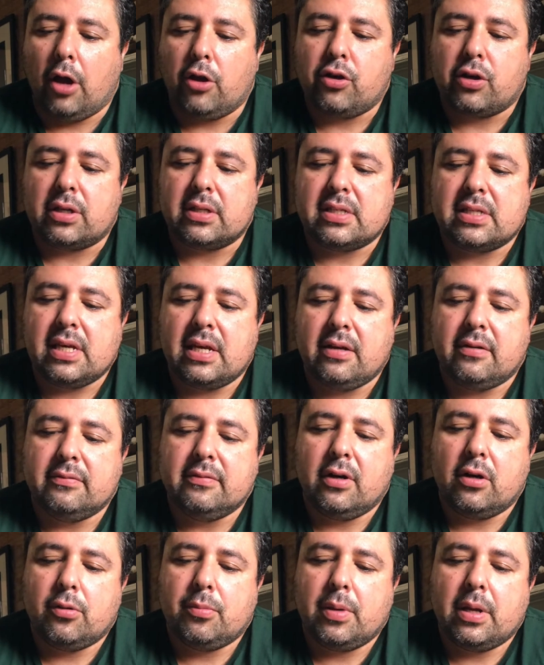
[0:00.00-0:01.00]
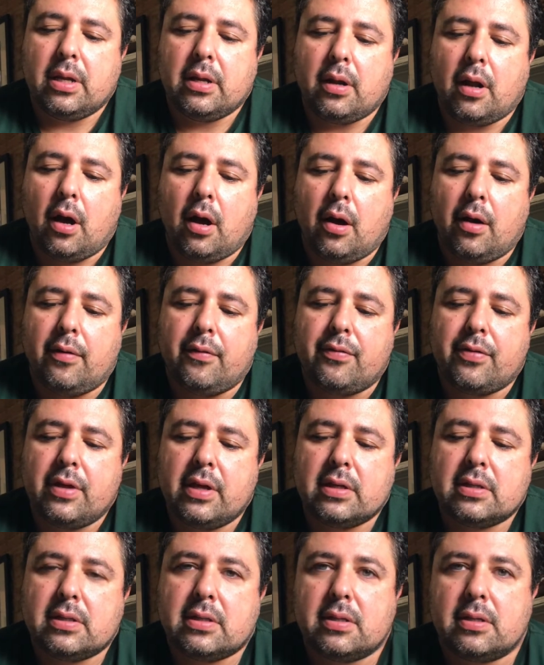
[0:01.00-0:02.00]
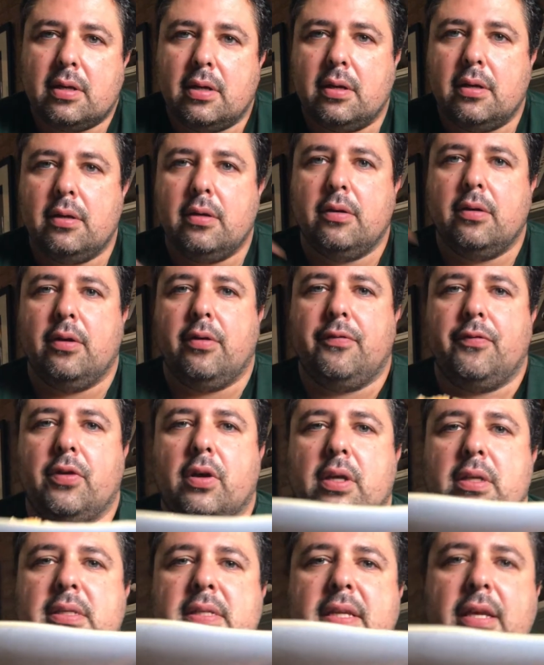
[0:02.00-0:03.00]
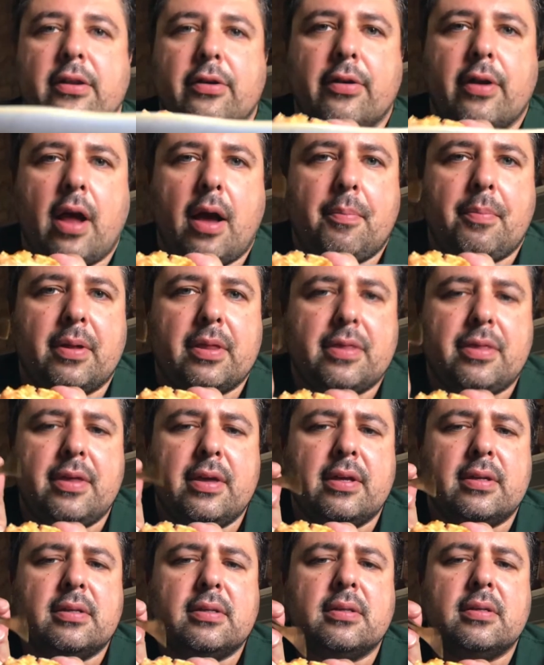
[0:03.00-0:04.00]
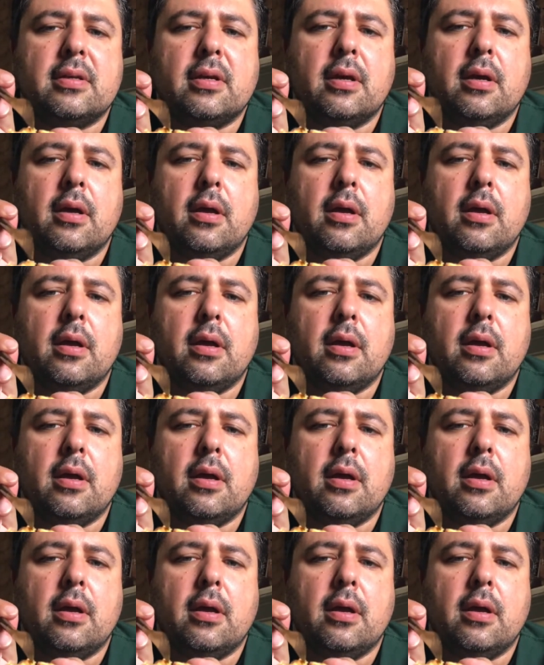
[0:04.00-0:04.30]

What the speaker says: You can see a little bit of this. I don't know if you can see it or not, but this